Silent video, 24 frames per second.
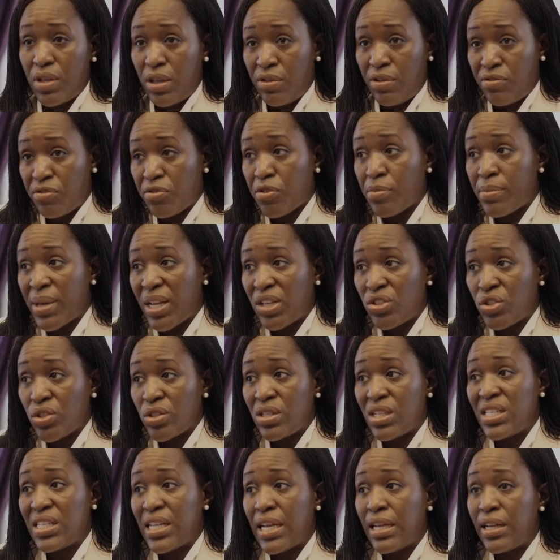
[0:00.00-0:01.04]

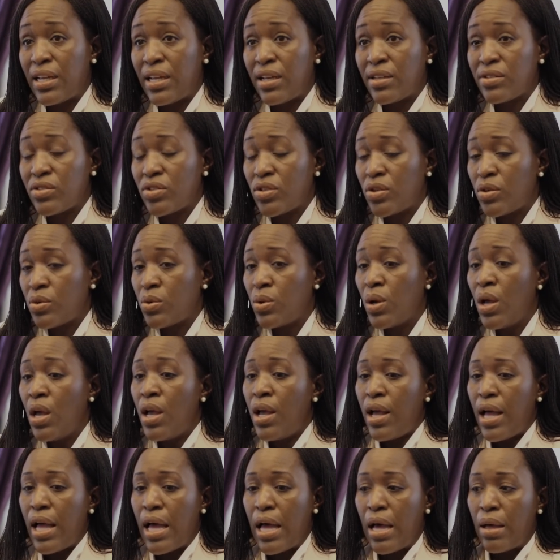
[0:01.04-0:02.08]
information and data. So
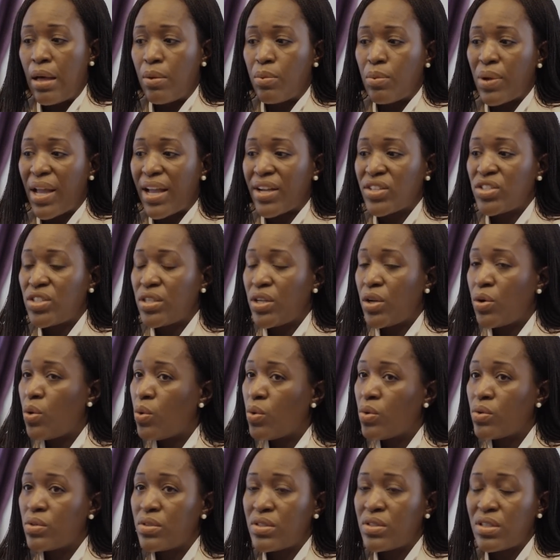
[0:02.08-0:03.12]
um, we actually
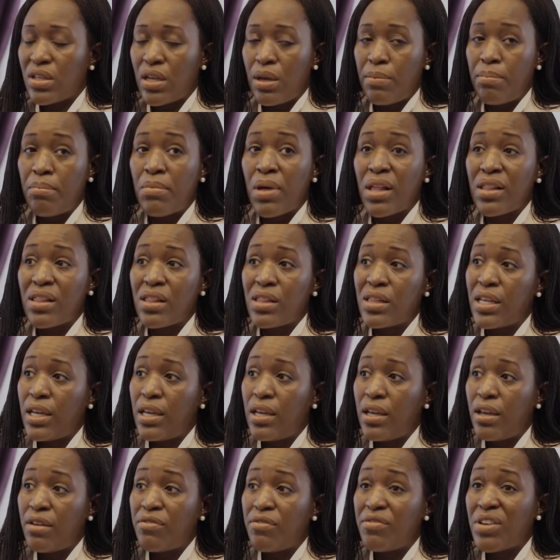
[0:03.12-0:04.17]
hold a
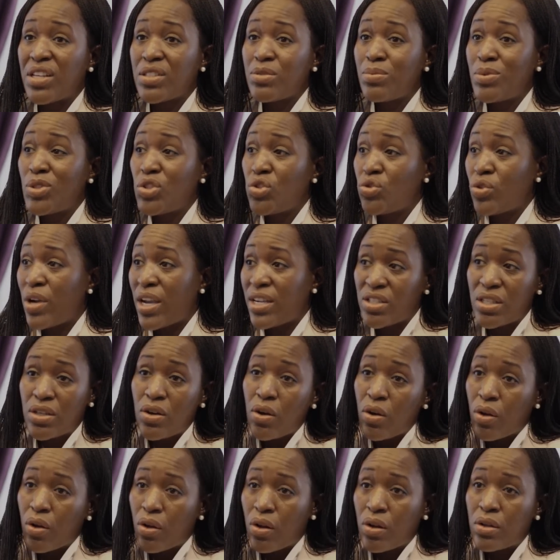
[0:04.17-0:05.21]
monthly investment strategy
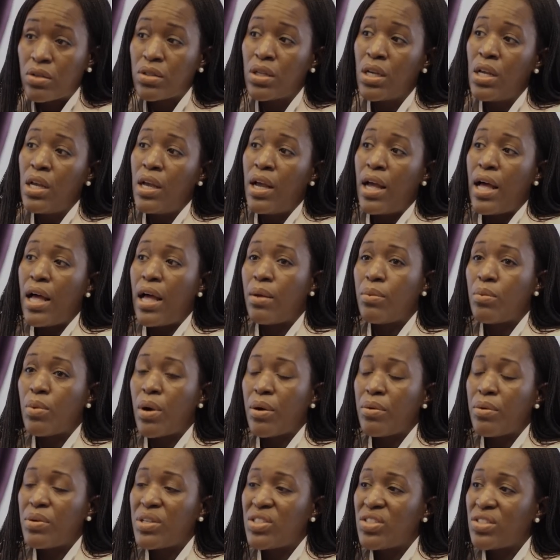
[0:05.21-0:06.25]
call um,
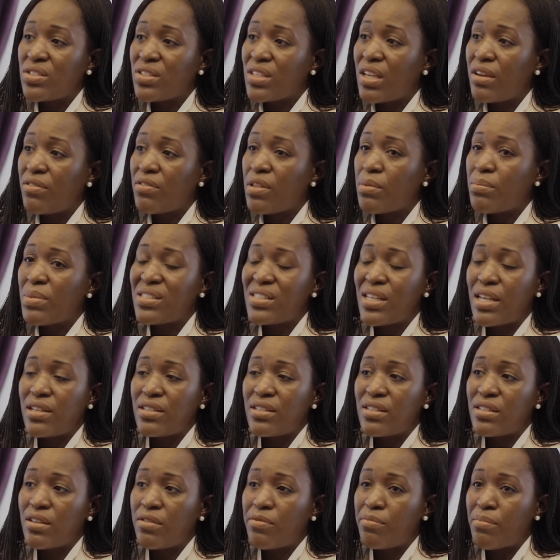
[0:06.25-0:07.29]
where we just give them a
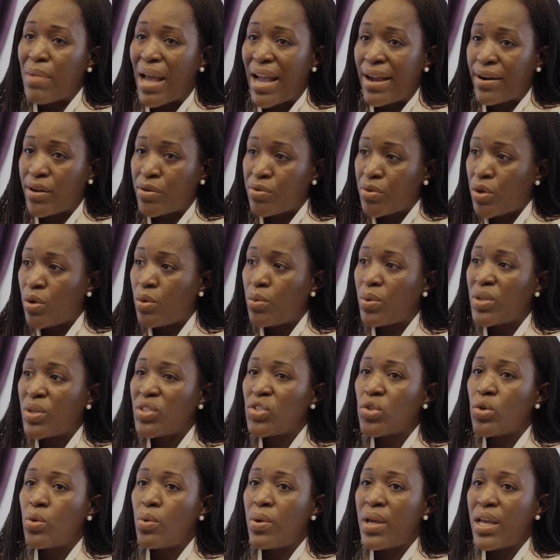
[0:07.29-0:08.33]
sense of macro,
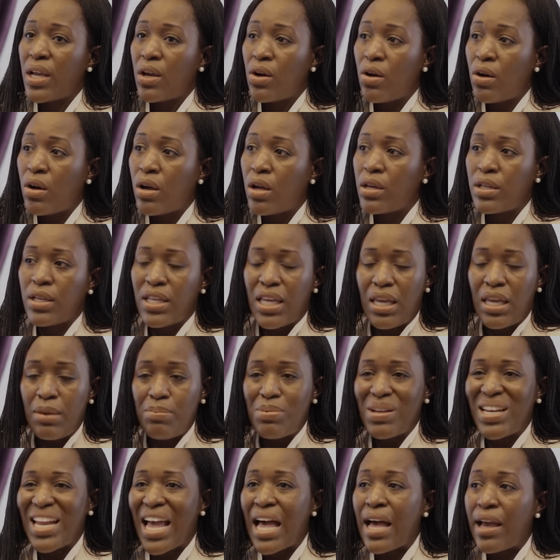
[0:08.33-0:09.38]
what's going on,
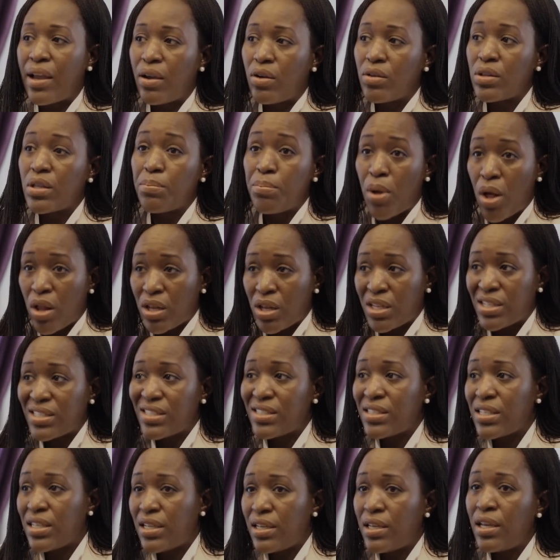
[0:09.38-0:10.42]
keep an eye on the
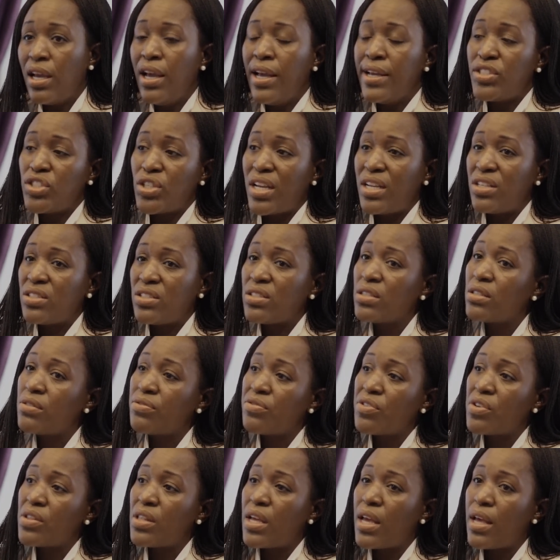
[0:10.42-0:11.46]
policy changes
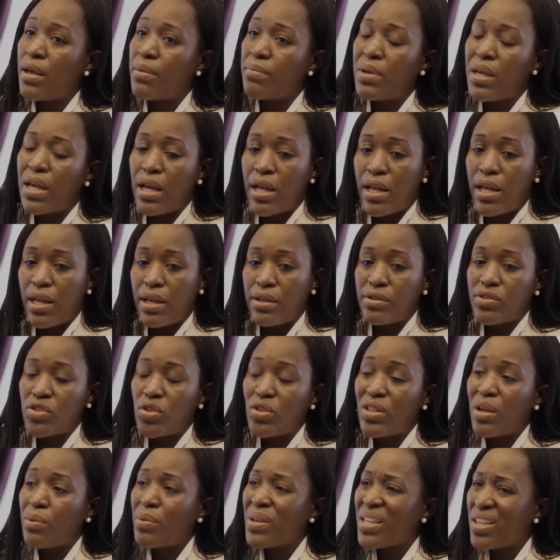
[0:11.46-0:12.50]
for them uh, so
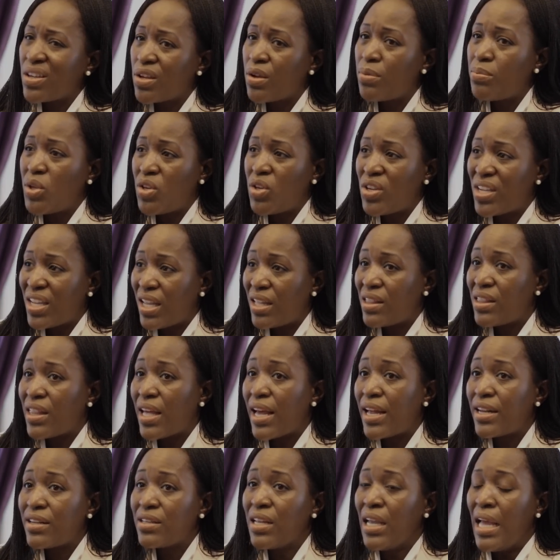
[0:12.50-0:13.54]
that we can communicate
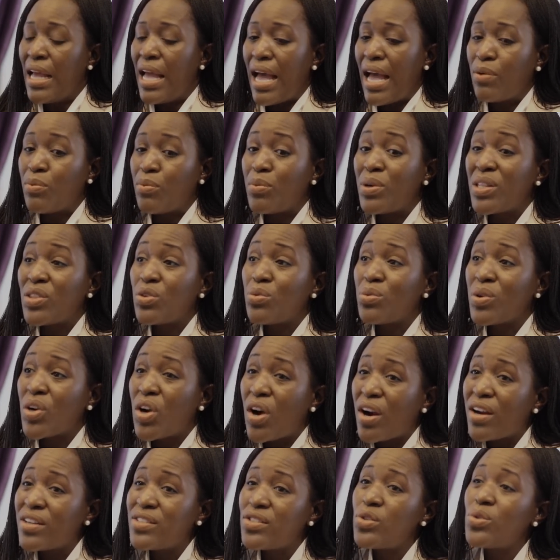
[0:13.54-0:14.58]
that with
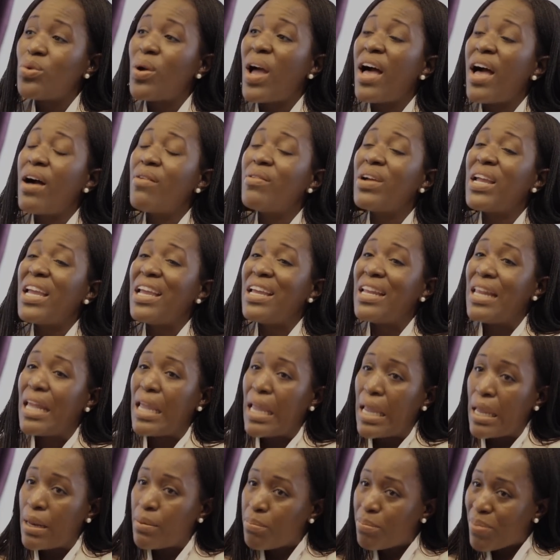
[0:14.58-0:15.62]
regards to how it
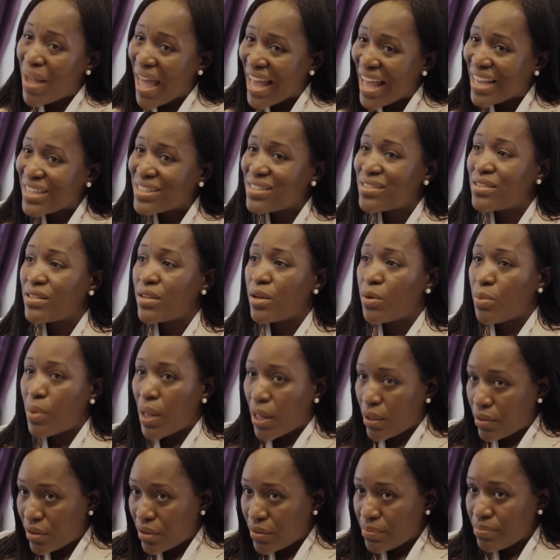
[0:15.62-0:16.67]
impacts their
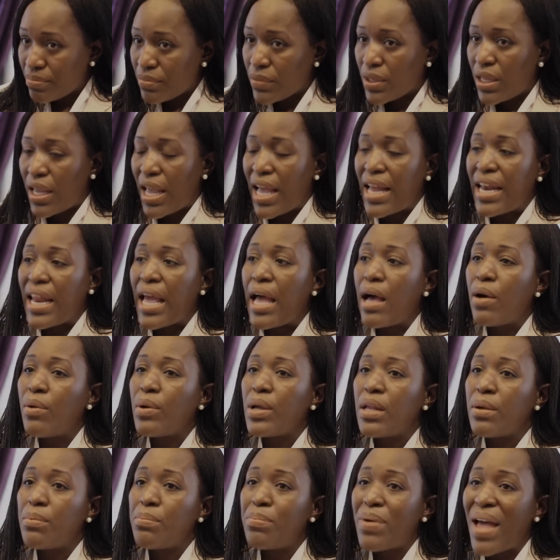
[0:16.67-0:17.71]
wealth and how
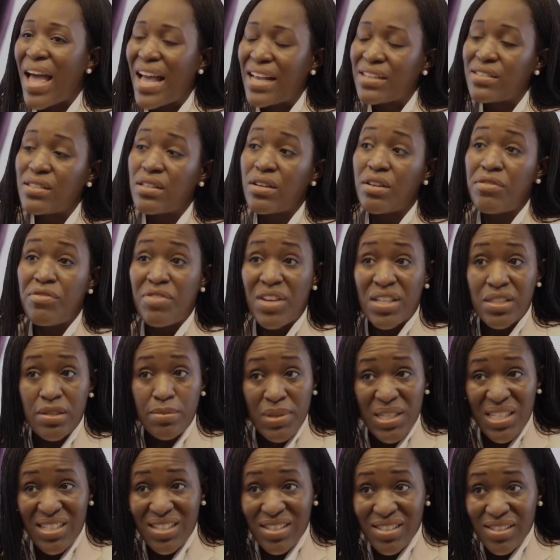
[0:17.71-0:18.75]
it impacts their
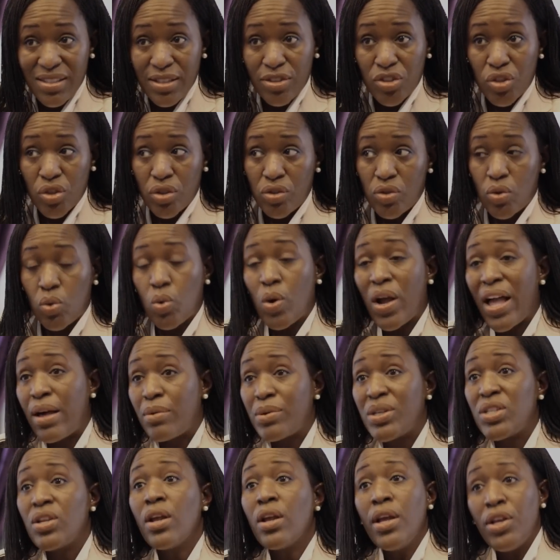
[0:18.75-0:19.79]
investment decisions or
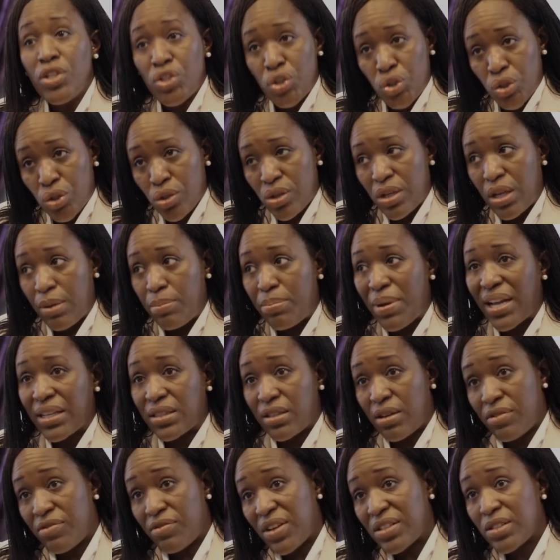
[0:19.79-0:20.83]
how it should impact
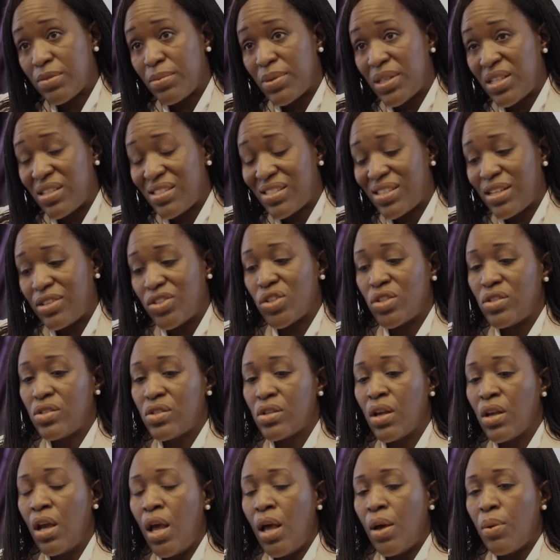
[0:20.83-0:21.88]
their investment
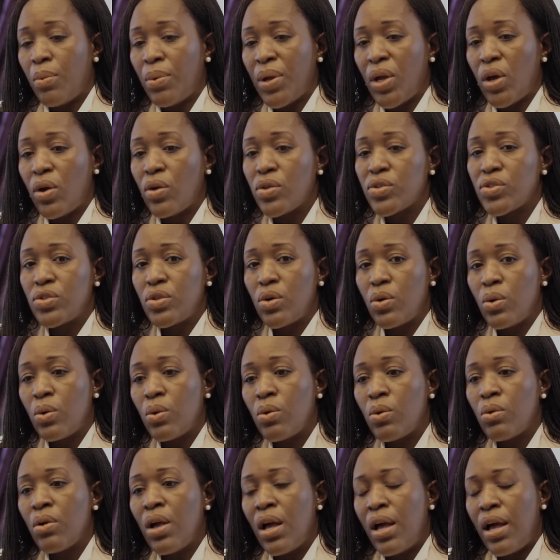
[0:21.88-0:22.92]
decisions. We
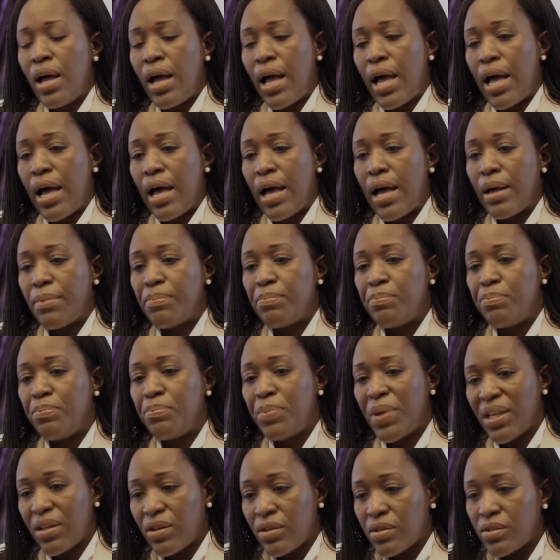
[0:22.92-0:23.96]
also uh,
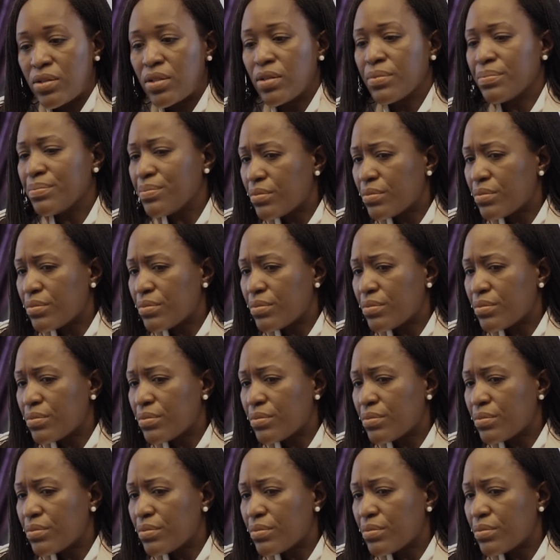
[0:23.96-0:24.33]
build